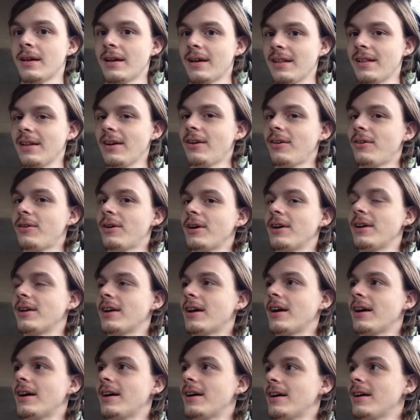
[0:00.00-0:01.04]
Hello, and
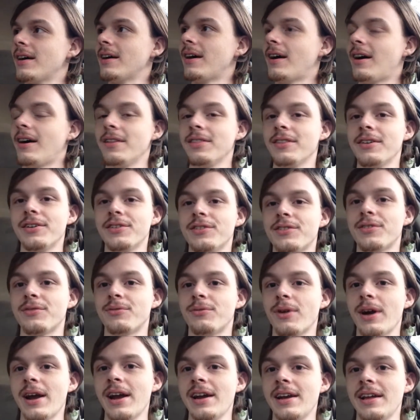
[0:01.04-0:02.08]
on this
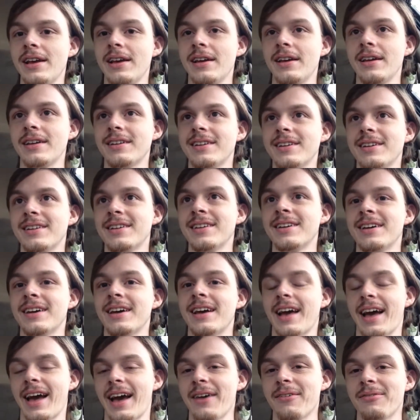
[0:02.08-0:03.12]
raining
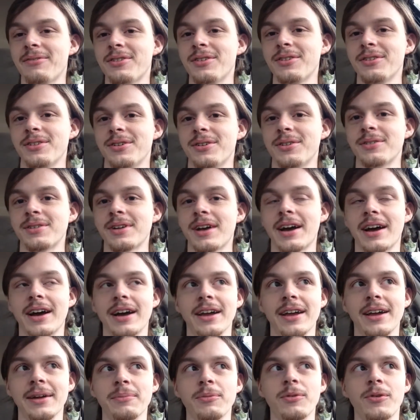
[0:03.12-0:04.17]
afternoon, I
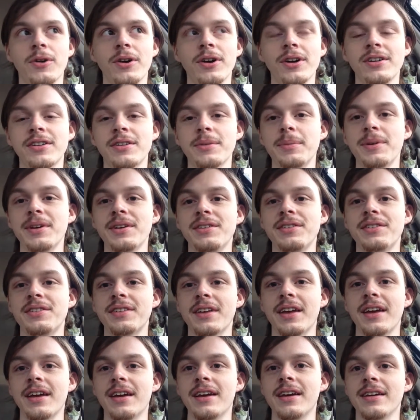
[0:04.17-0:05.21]
am going to be
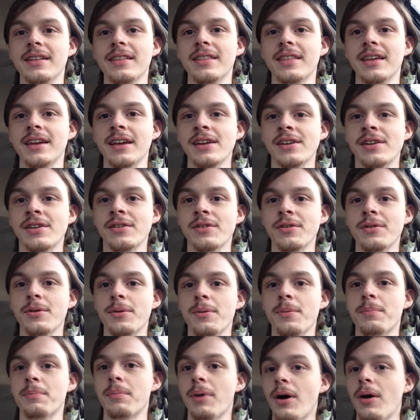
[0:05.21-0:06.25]
seeing the
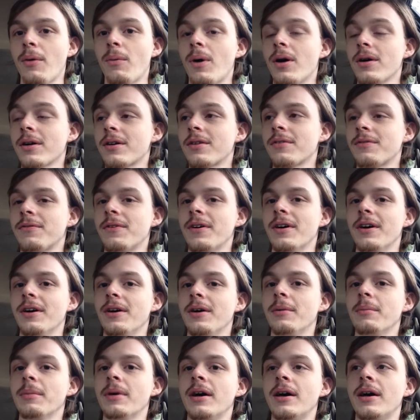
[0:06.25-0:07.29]
new Paul Walker
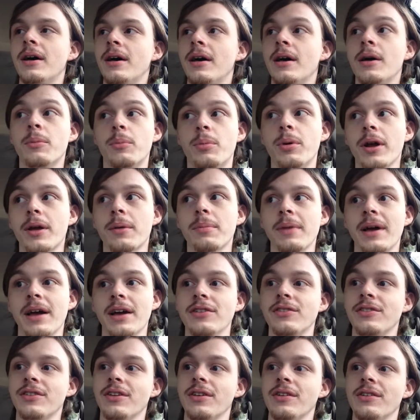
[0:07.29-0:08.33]
film, Brick
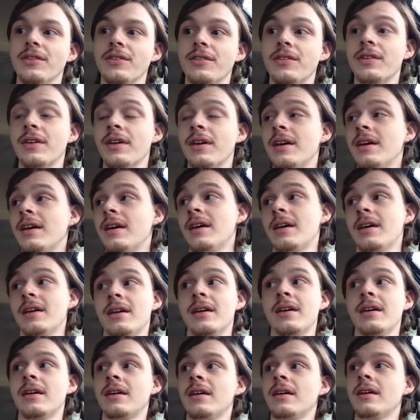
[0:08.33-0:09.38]
Mansions.
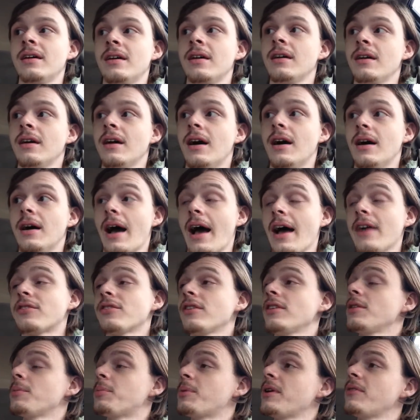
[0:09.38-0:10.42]

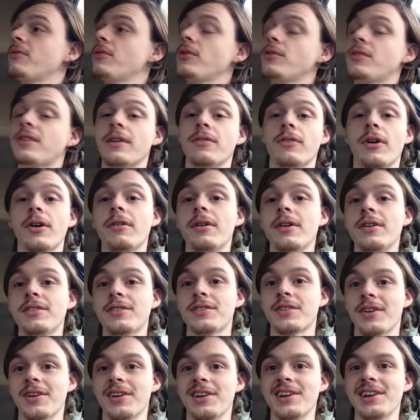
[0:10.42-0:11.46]
Actually, the previews have already
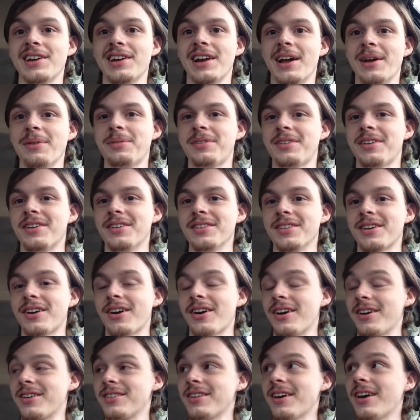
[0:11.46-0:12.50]
started, and I'm still in the
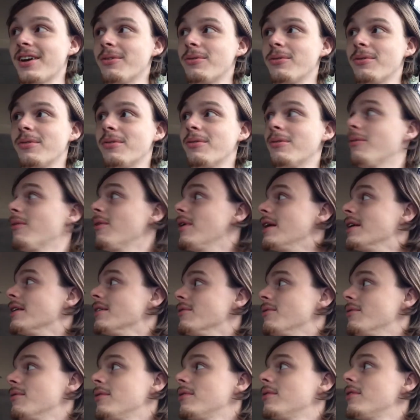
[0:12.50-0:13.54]
car because I
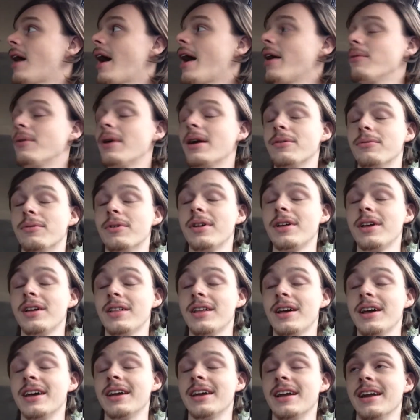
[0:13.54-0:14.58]
ran really
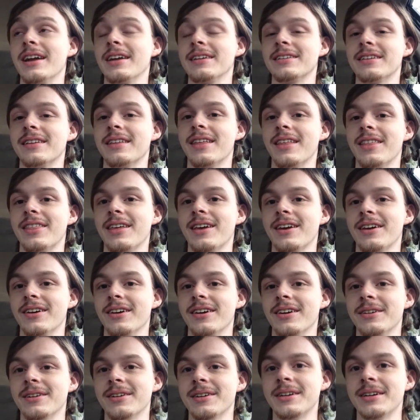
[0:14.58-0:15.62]
late getting to the
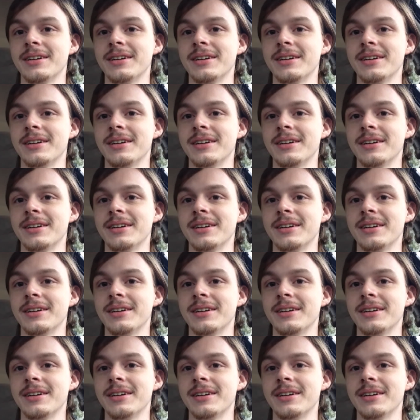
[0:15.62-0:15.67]
theater.